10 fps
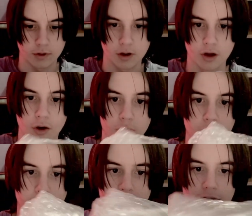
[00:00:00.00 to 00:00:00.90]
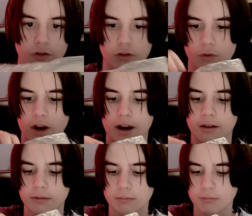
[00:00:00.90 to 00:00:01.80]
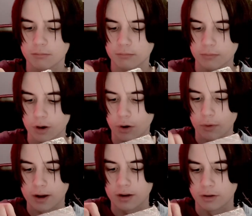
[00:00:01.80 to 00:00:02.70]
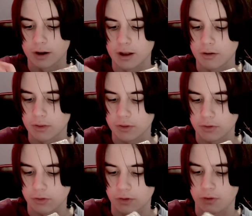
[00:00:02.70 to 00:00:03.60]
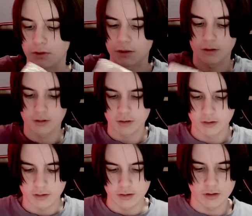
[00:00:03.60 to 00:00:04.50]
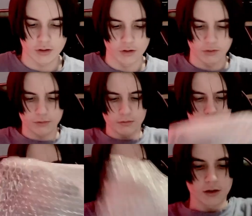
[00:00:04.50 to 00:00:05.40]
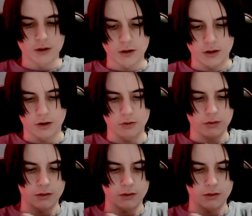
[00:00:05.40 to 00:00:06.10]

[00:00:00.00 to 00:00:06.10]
Oh well, that's just great. Oh wait, hold on now. I think this is. Oh.